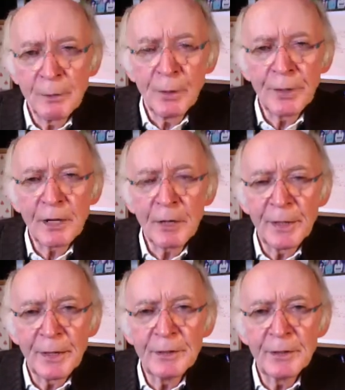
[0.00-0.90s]
money coming
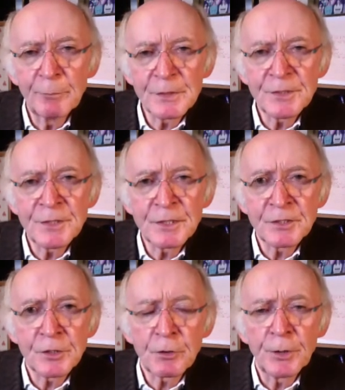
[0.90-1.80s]
in and
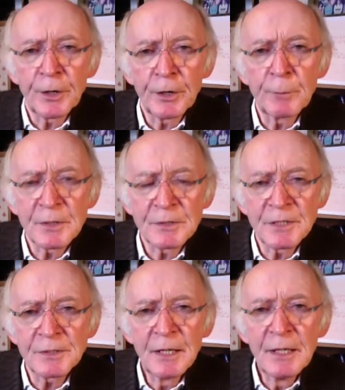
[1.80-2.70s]
businesses are going out of
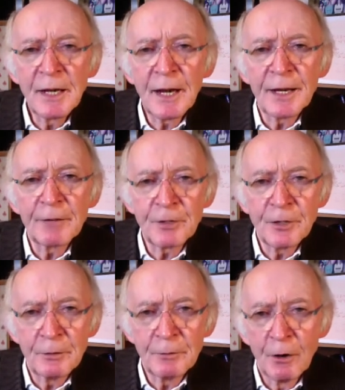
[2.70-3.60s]
business. And if
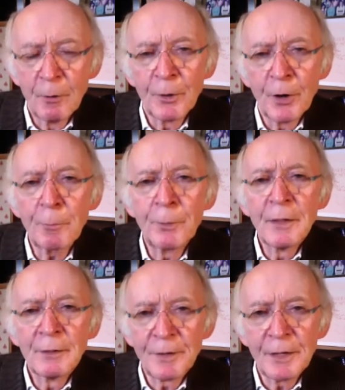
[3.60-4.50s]
you open up,
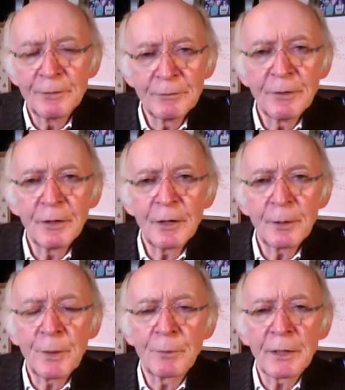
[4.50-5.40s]
then a lot of people are